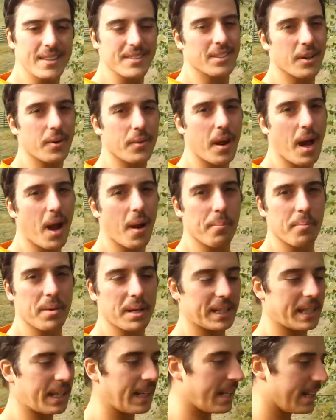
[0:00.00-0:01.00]
So now I'm
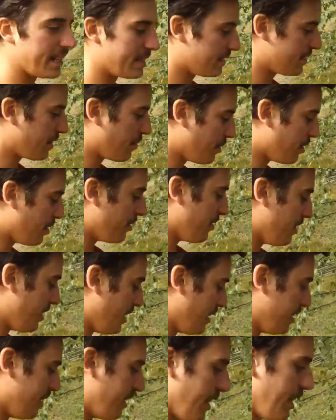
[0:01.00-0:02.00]
picking some of uh,
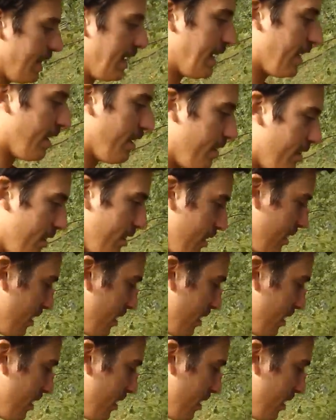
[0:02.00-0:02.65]
the lingon.